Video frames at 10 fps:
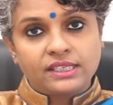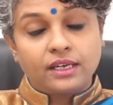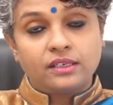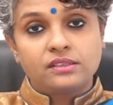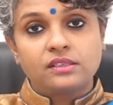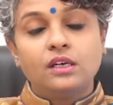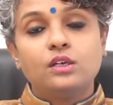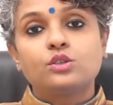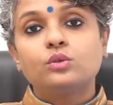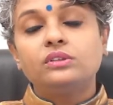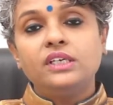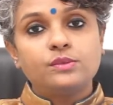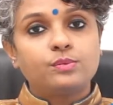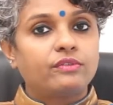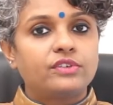cycles. So
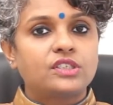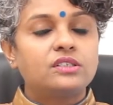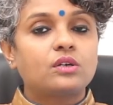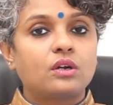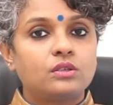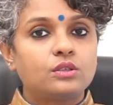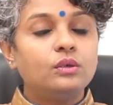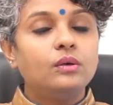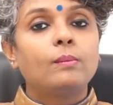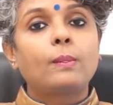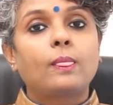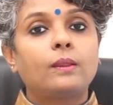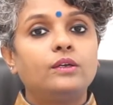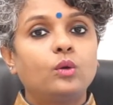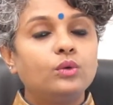these professions are also
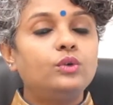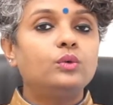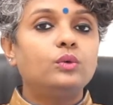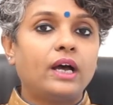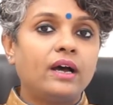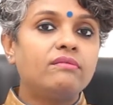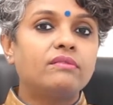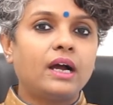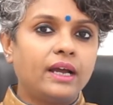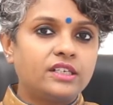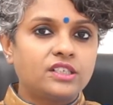known to have a higher